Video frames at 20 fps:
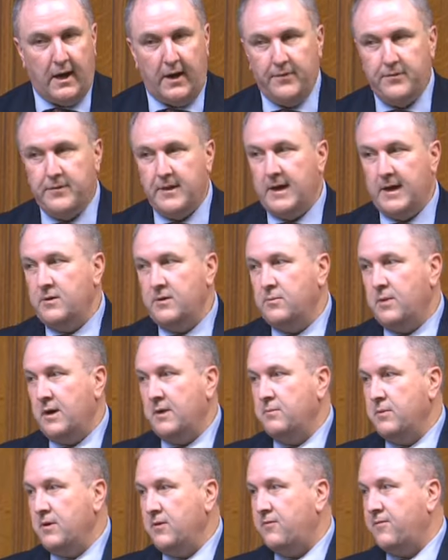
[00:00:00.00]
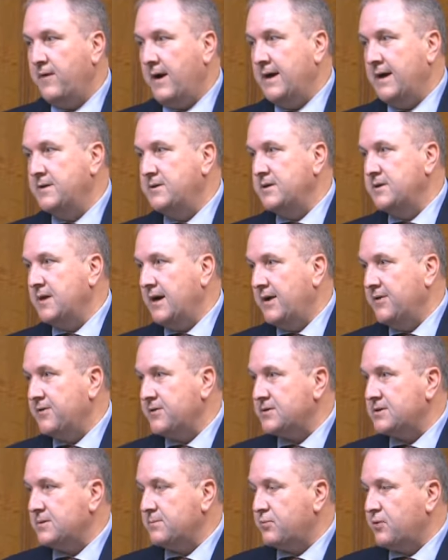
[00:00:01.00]
and then when we find it
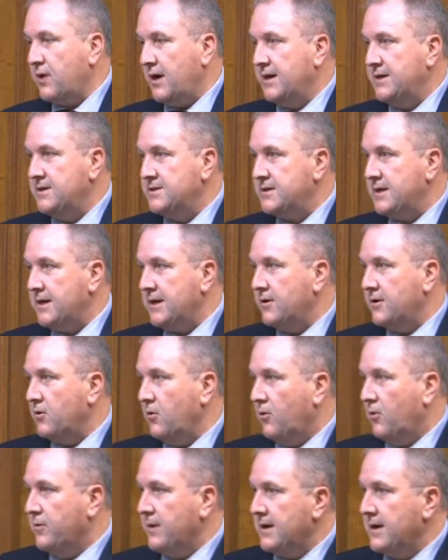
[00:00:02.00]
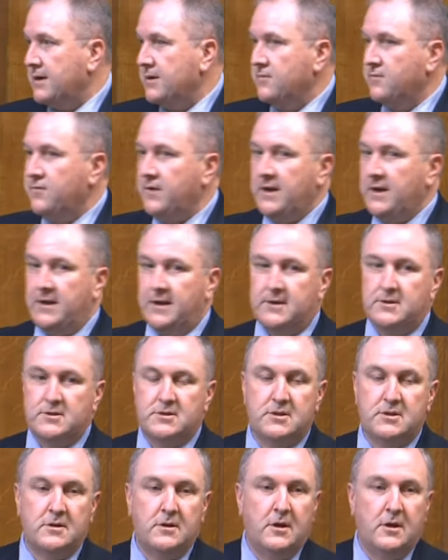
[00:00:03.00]
either surprising or
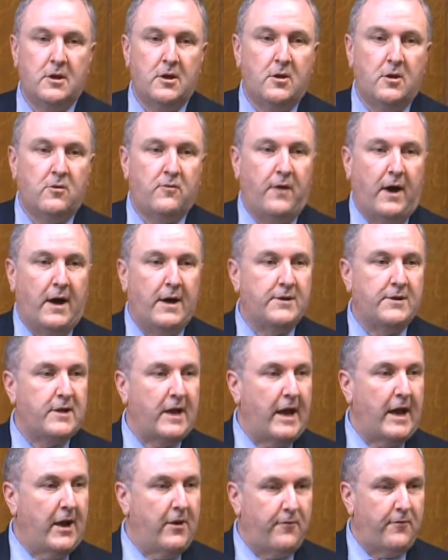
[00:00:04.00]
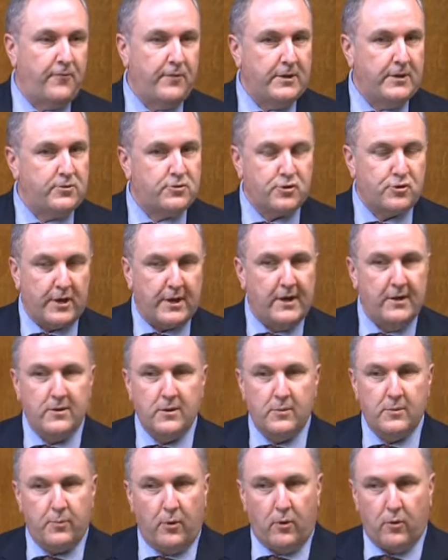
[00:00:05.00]
inconvenient, find every trick
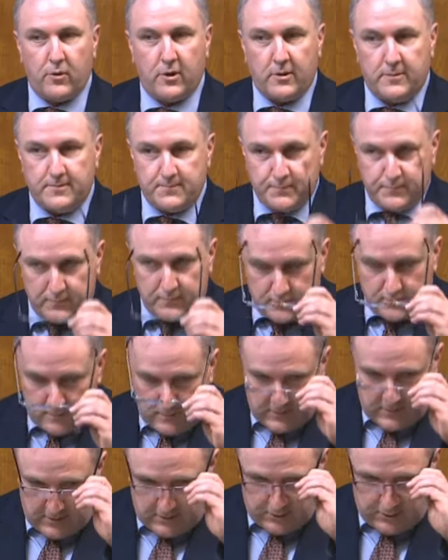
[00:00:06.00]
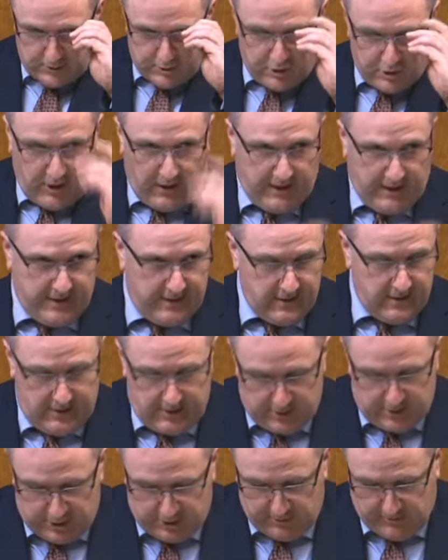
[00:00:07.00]
in the book to try
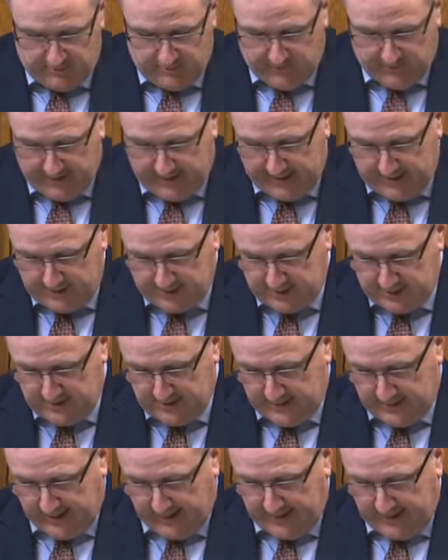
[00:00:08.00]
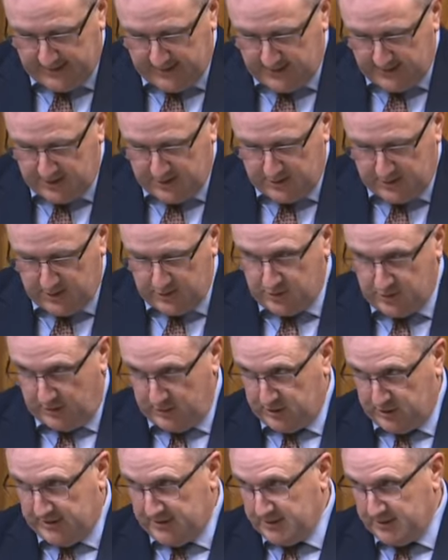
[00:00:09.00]
to evade and
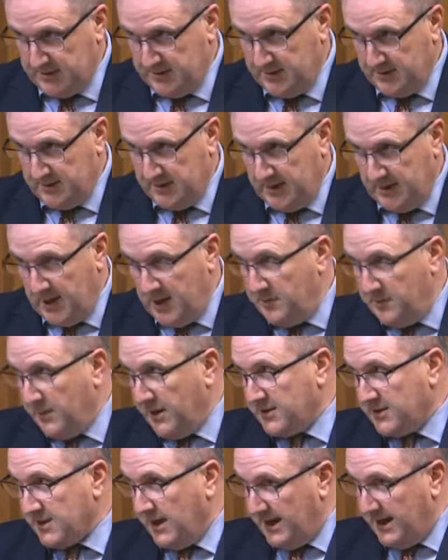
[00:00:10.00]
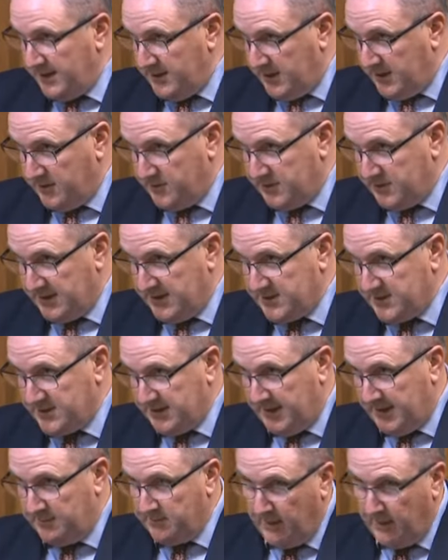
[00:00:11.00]
dodge it. Because I
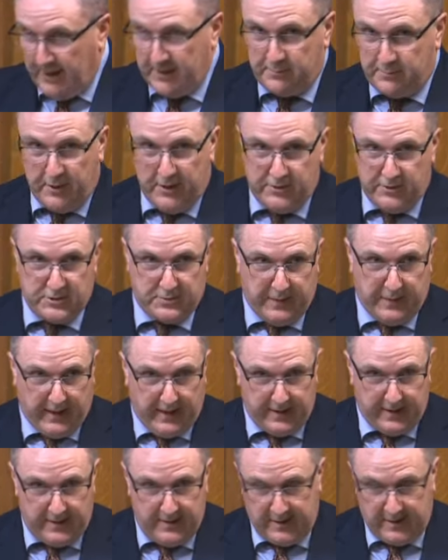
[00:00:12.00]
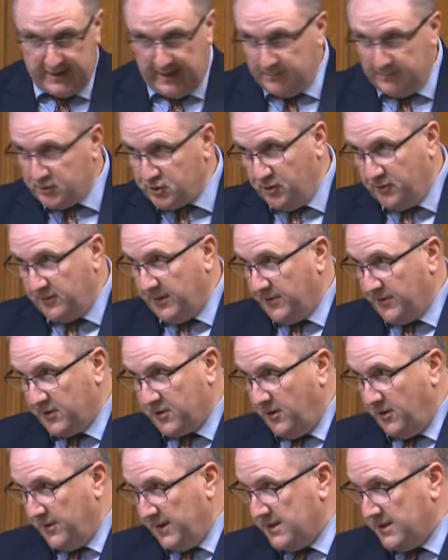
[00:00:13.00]
noticed in my postbag, and I'm sure
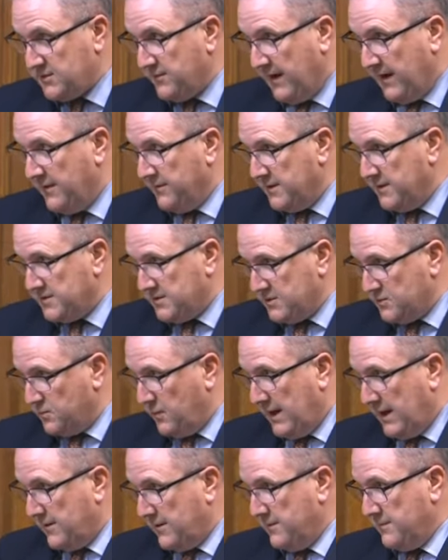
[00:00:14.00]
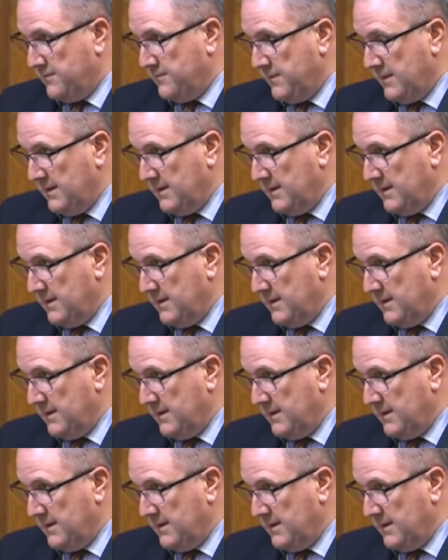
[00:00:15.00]
other colleagues found this as well,